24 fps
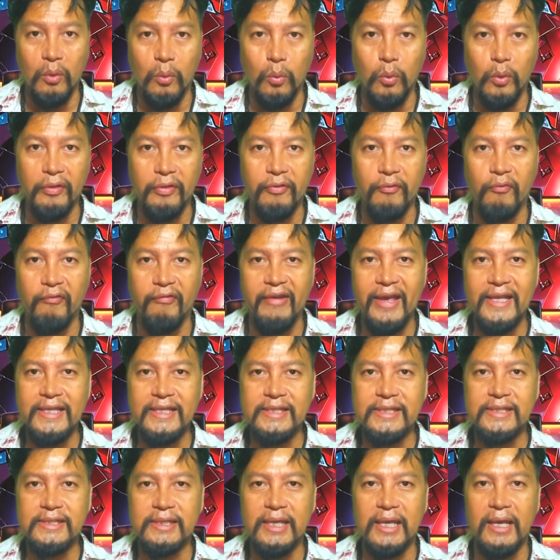with
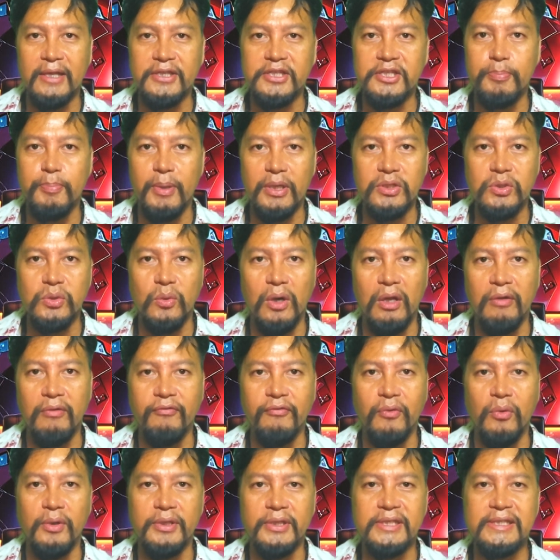Vance and Special
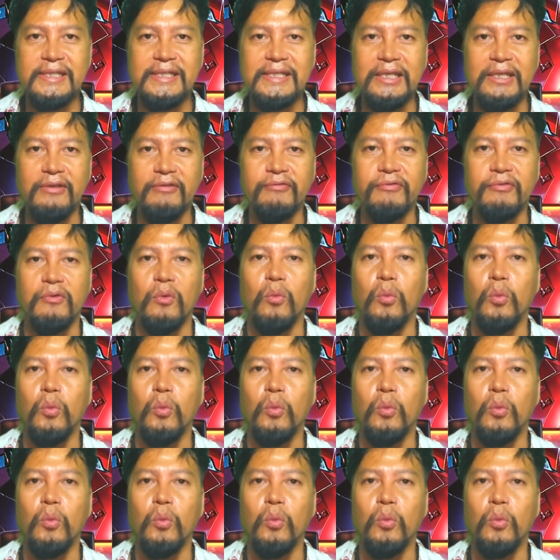Envoy Steve